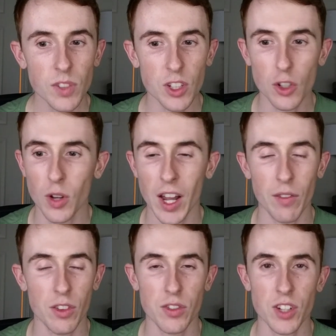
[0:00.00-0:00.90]
You'll
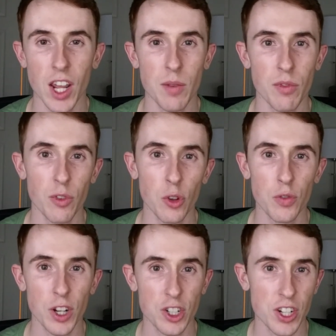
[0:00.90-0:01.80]
have the same full
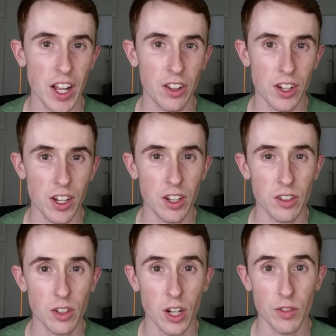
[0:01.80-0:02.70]
functionality
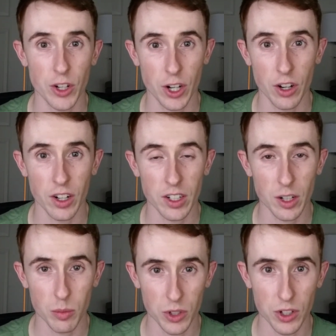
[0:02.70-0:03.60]
of your current
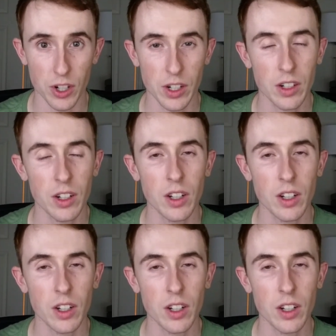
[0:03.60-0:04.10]
computer